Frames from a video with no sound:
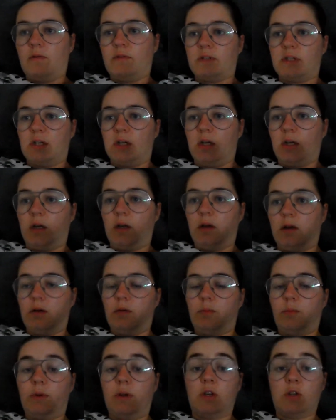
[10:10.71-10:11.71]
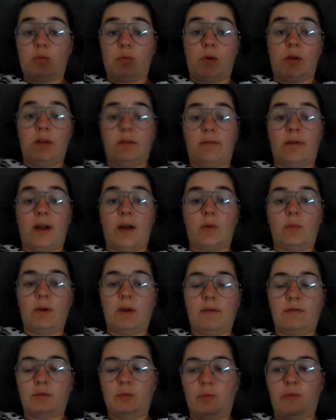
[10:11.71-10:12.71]
obviously, because we're in the flat,
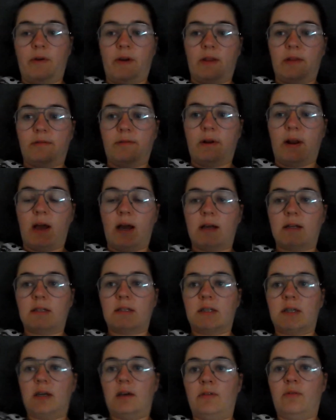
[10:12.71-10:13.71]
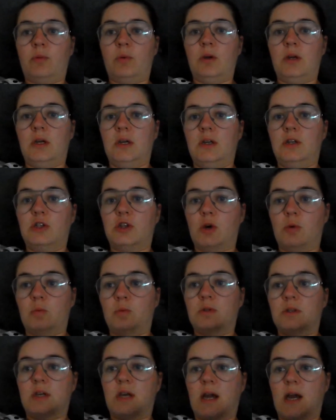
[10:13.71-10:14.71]
we have to move out of the flat. If we
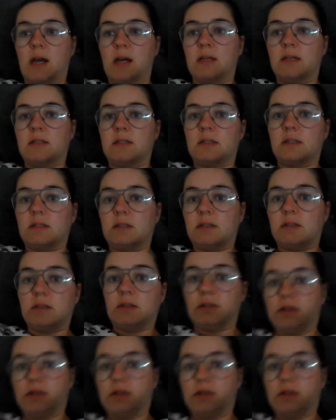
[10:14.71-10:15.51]
don't get